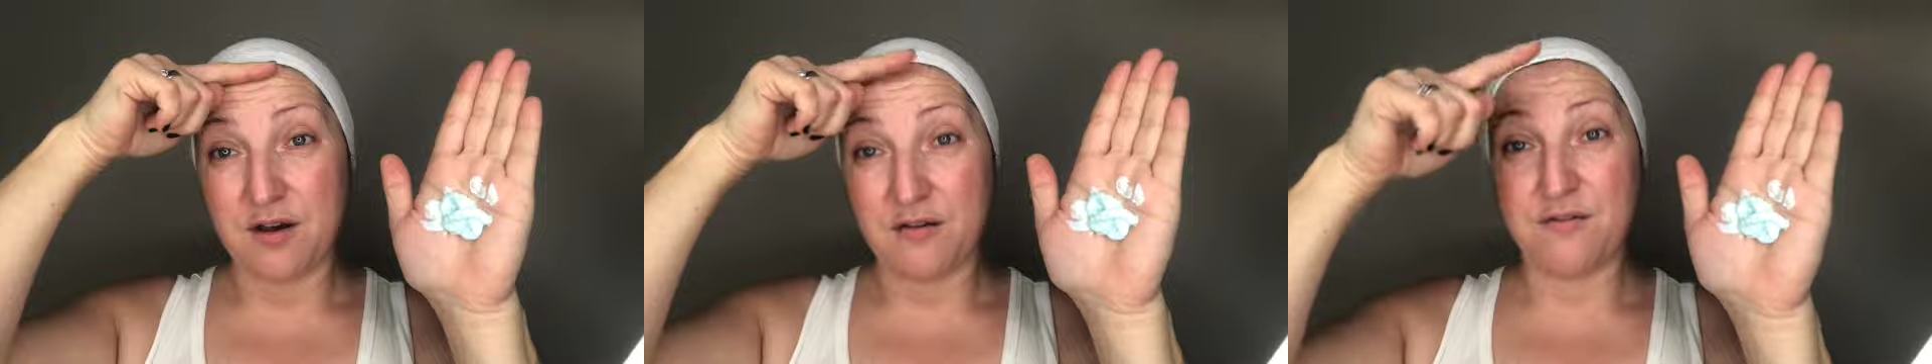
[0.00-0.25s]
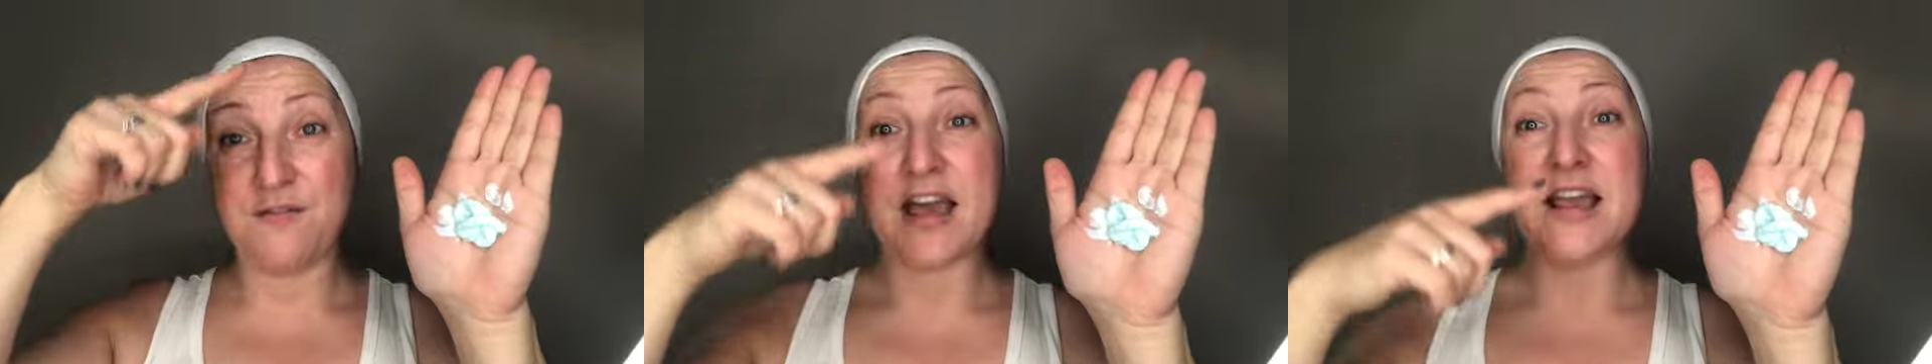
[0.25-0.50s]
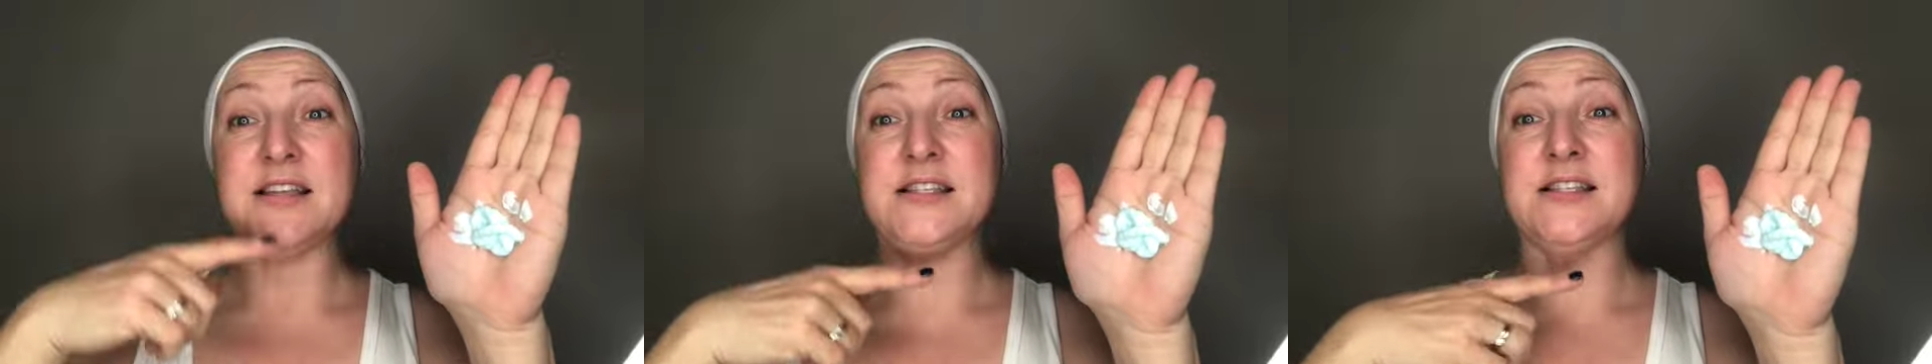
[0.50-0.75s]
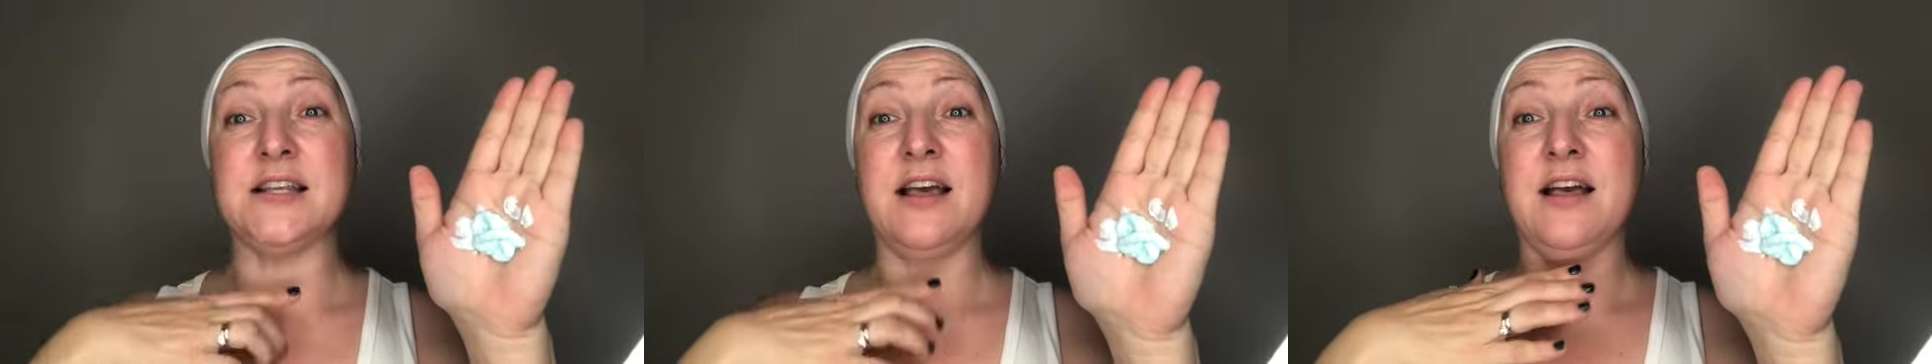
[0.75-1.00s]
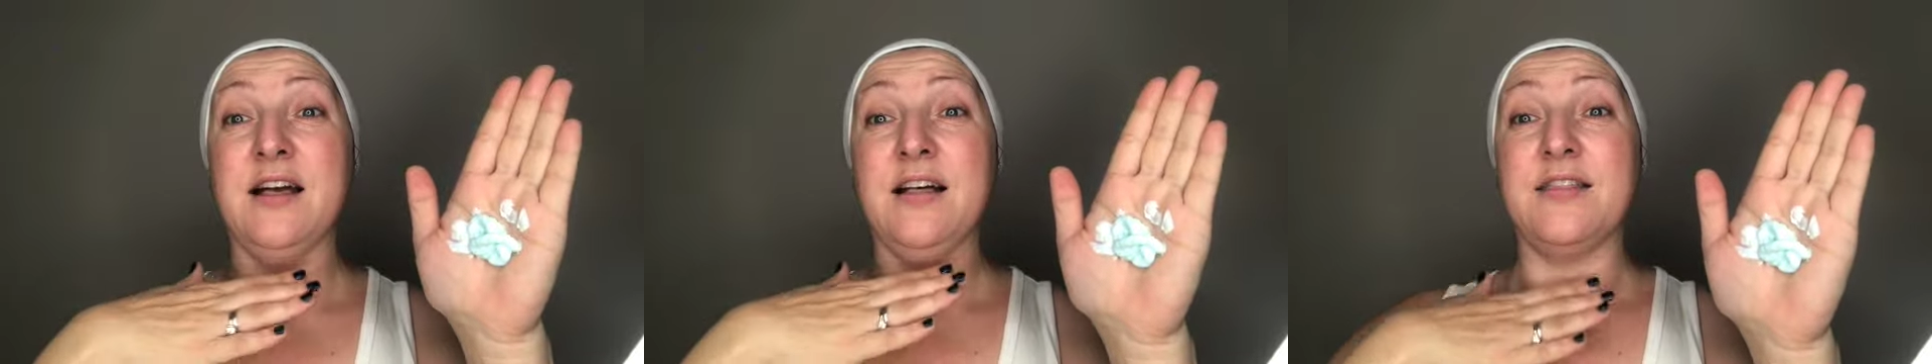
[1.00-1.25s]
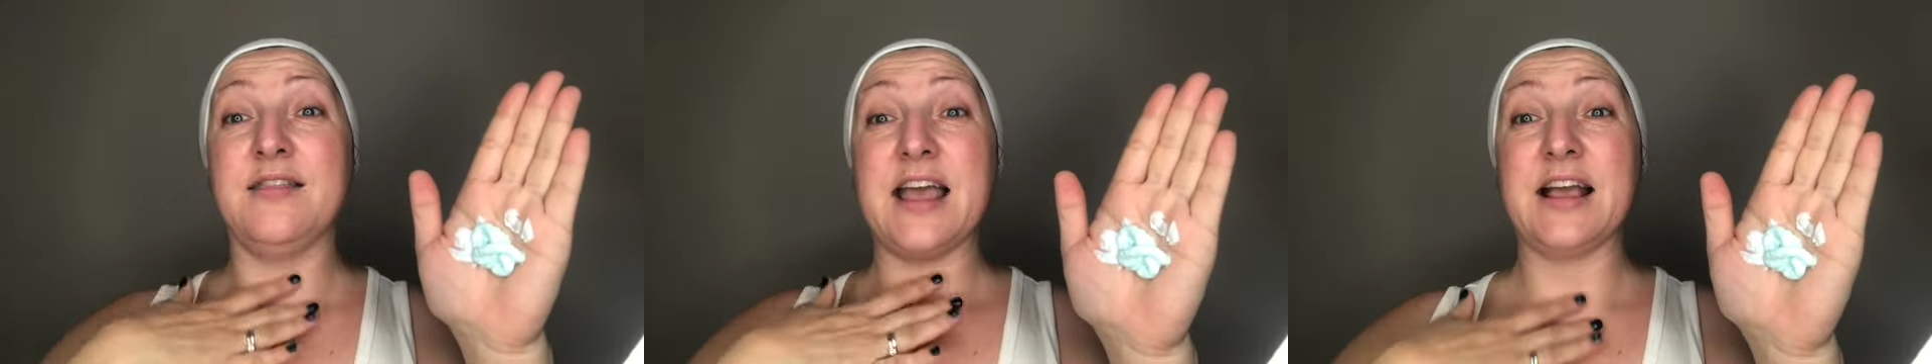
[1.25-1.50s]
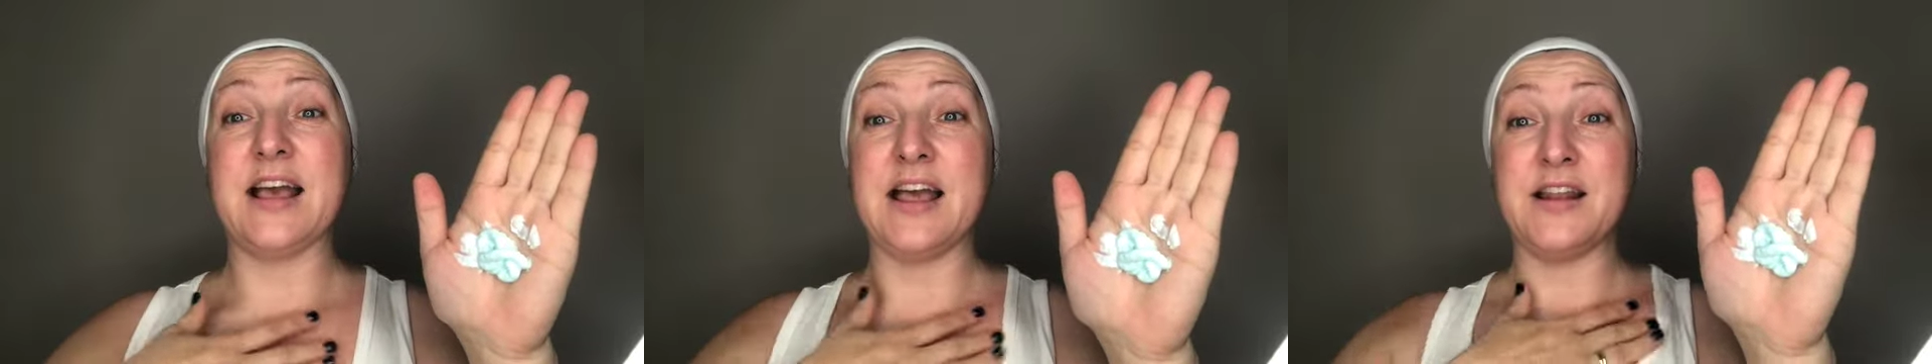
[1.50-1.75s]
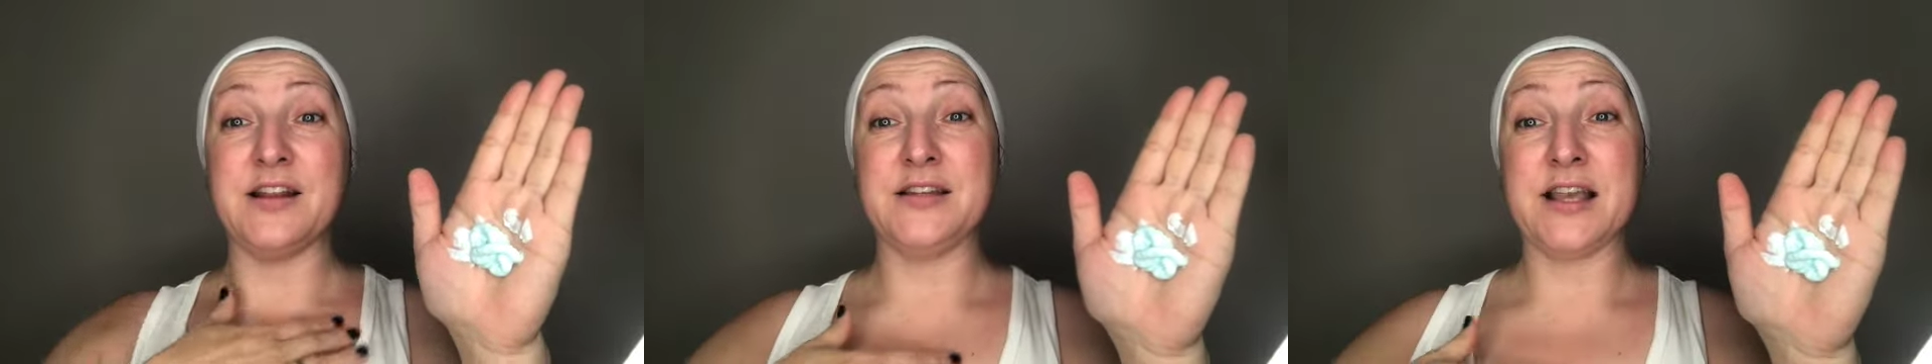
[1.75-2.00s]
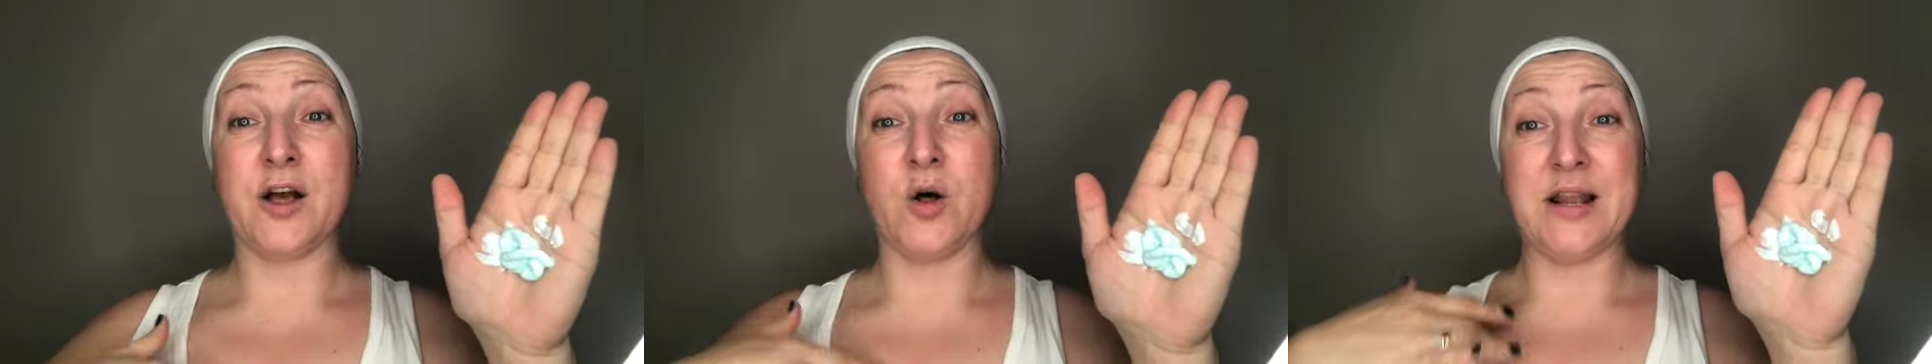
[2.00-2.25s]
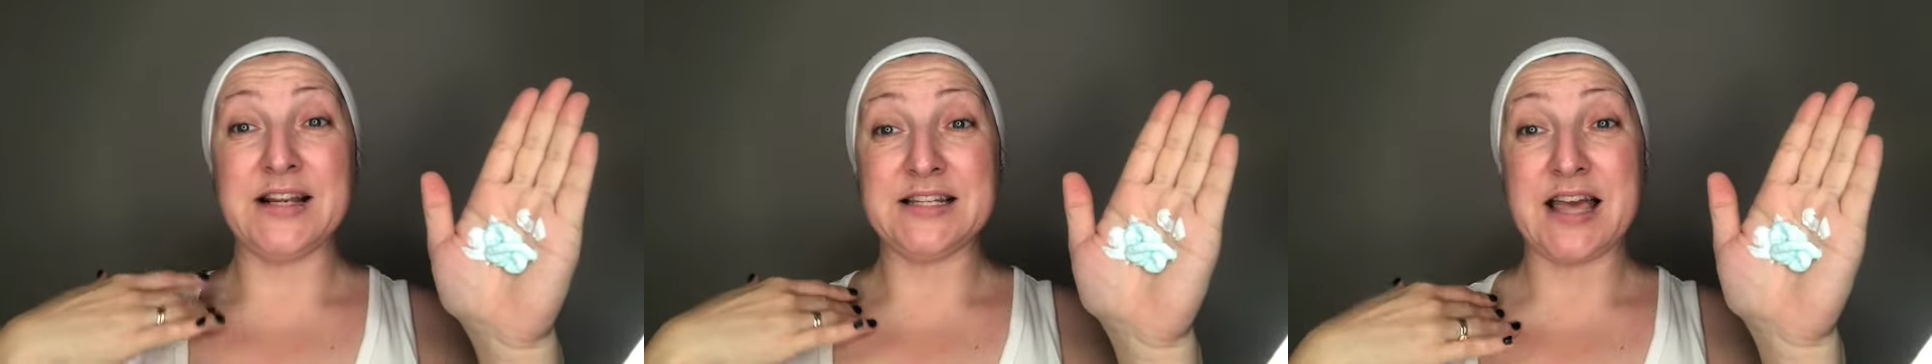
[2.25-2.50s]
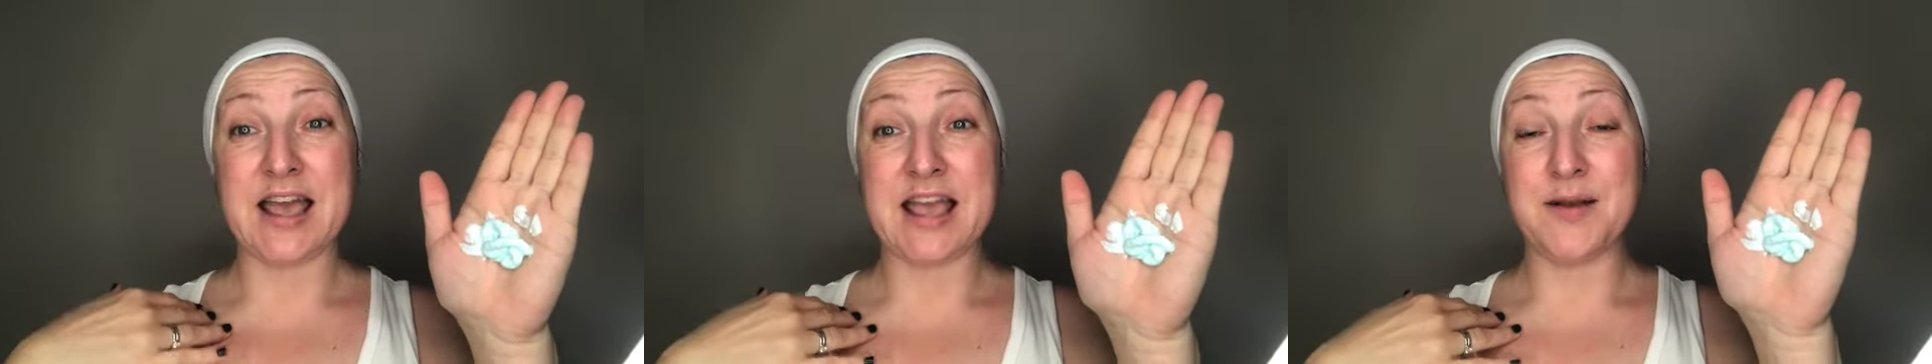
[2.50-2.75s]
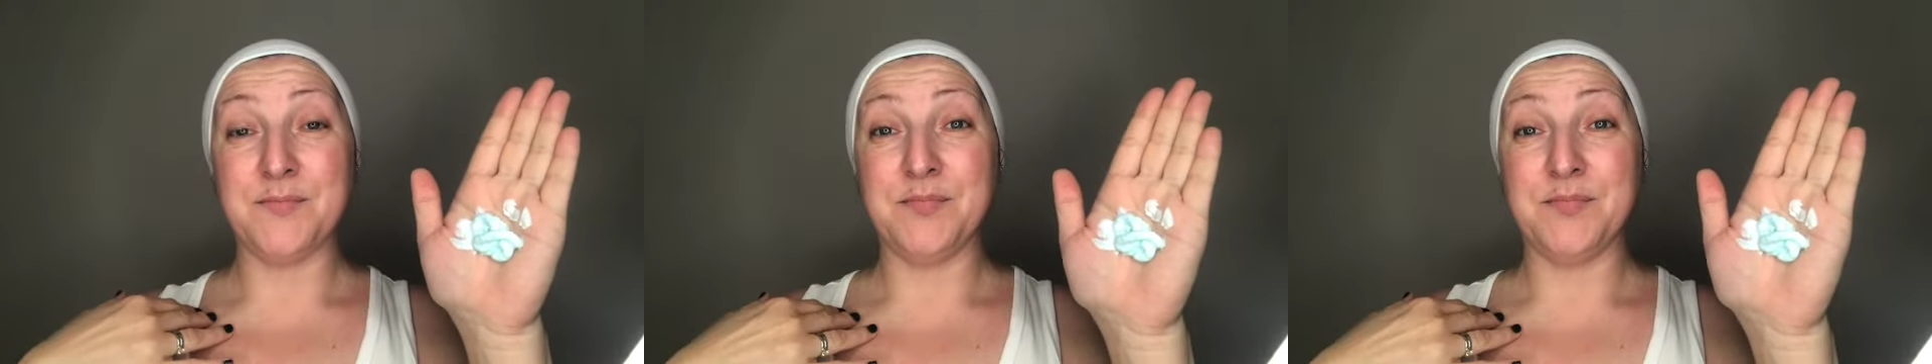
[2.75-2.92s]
face, neck and a décolleté.